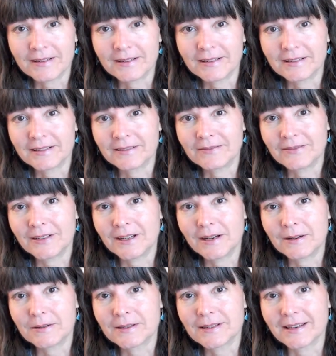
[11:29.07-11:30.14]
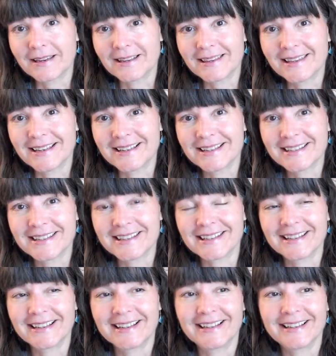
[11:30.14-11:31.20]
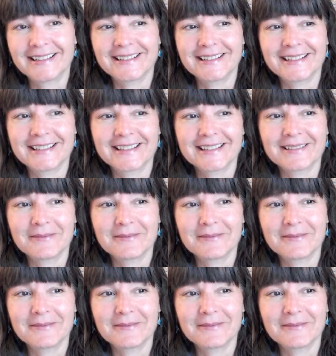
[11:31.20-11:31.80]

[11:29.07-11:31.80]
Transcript: in videos like this and